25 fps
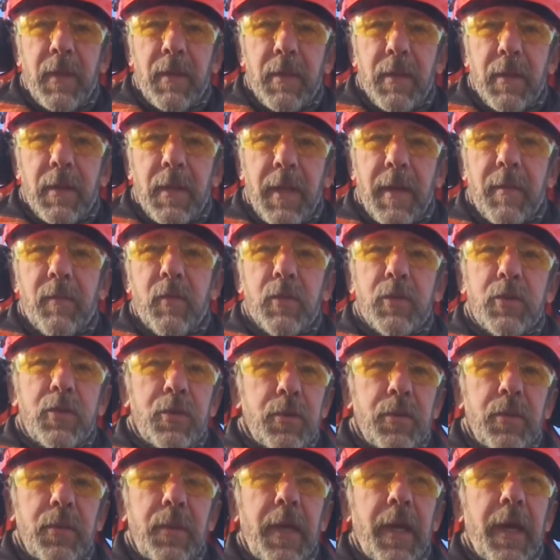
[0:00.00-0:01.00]
the level
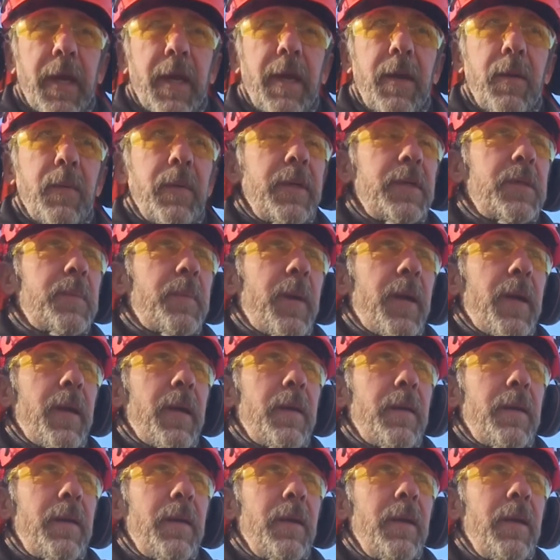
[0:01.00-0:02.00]
two day, we
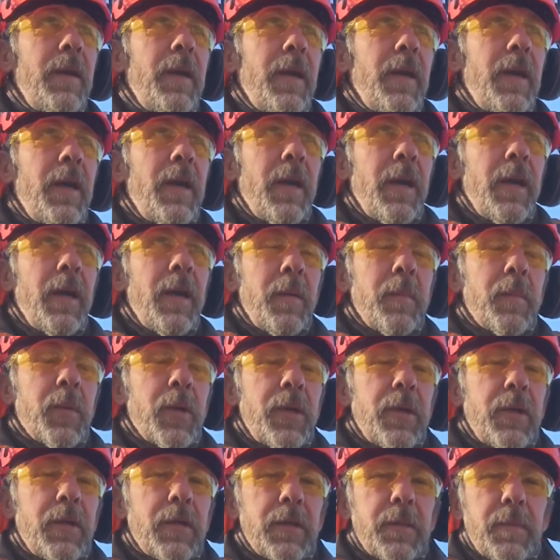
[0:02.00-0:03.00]
spend
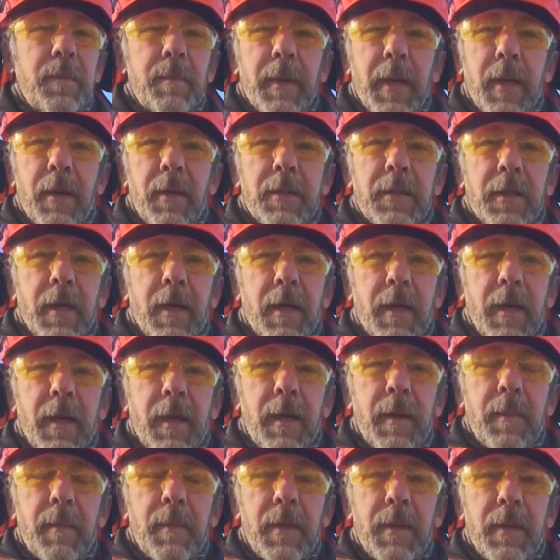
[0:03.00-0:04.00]
pretty good amount of
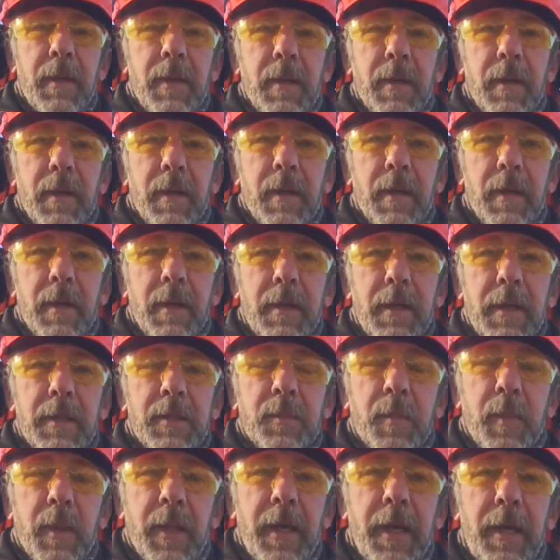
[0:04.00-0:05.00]
time uh,
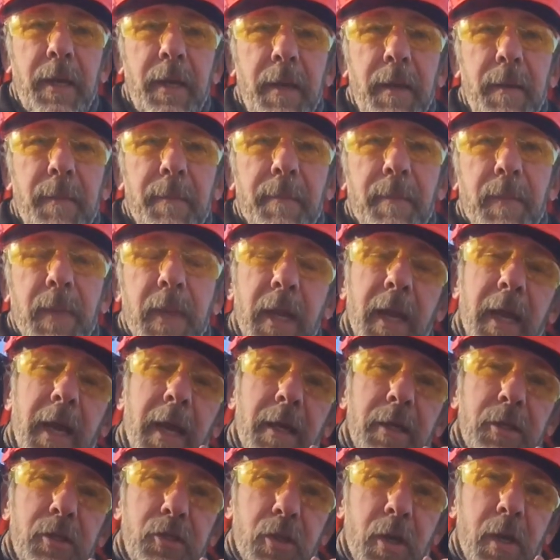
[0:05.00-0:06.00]
explaining how
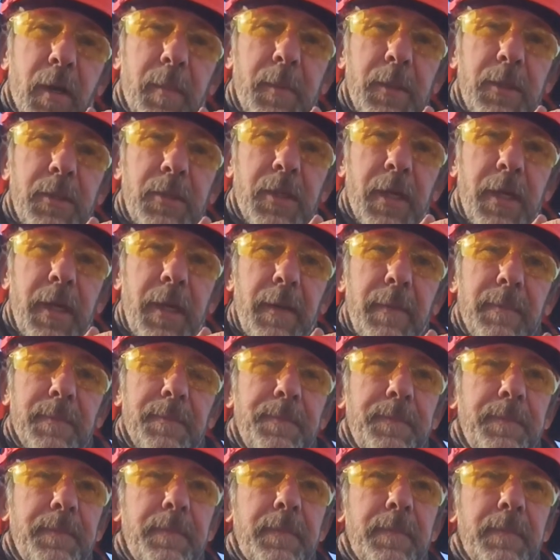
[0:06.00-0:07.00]
to sharpen chain,
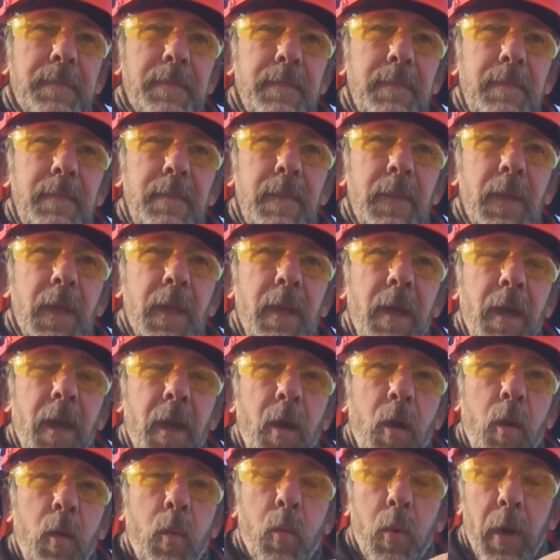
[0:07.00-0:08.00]

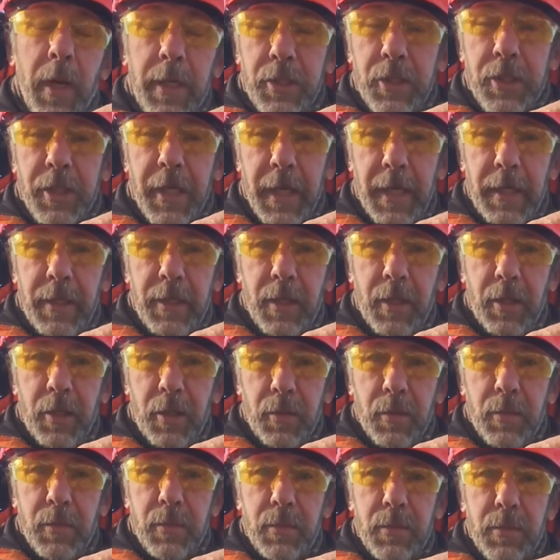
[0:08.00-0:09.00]
what chain to
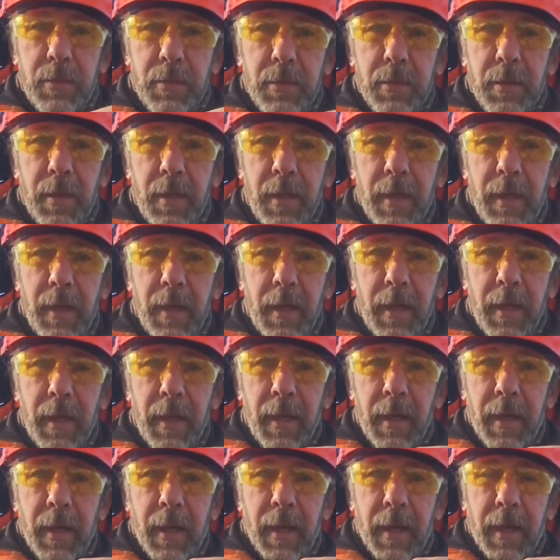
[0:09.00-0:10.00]
use.
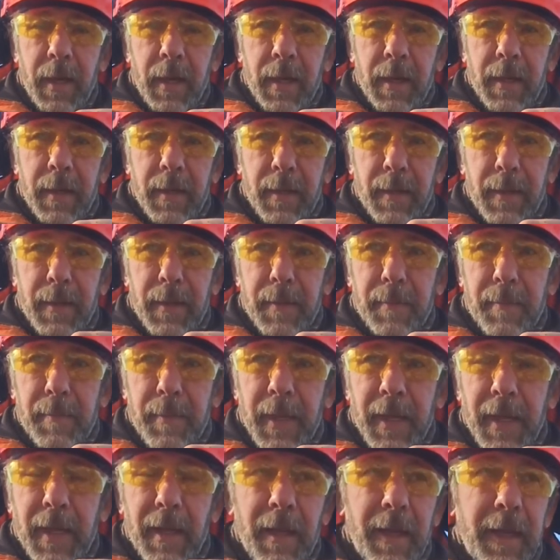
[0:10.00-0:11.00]
Um,
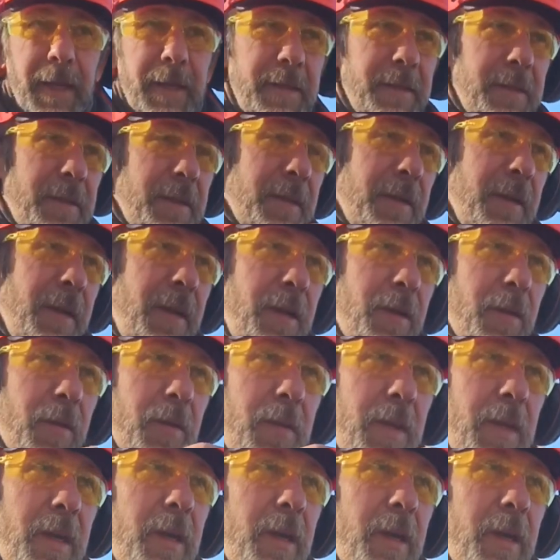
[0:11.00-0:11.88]
I like to, you know, think